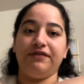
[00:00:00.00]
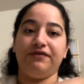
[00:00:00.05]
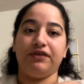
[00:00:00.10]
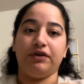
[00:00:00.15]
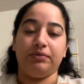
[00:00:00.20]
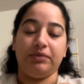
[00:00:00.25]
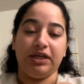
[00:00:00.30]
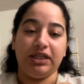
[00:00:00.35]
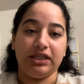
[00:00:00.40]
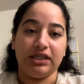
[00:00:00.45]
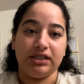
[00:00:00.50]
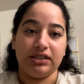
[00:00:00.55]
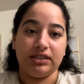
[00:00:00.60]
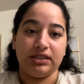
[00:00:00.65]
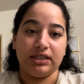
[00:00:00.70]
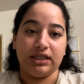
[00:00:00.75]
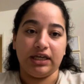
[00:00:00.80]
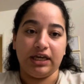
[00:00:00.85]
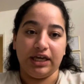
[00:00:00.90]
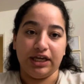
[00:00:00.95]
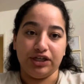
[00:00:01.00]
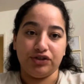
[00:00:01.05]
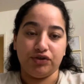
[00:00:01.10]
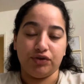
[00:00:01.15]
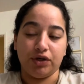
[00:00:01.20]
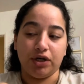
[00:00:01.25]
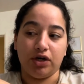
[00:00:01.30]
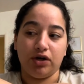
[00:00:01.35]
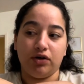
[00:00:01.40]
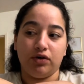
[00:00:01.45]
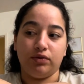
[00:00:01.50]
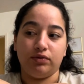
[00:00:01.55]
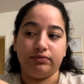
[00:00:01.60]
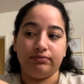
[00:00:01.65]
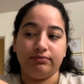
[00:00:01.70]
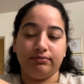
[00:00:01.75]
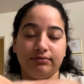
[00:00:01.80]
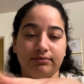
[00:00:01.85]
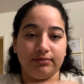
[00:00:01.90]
filming this intro